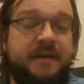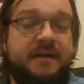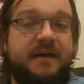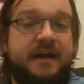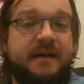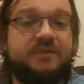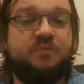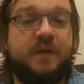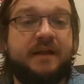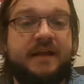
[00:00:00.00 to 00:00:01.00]
as
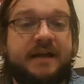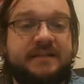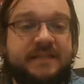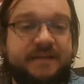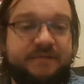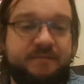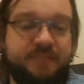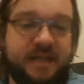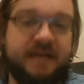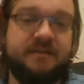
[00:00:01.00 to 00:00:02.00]
well as give the
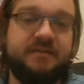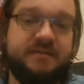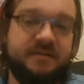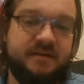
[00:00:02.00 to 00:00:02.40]
players,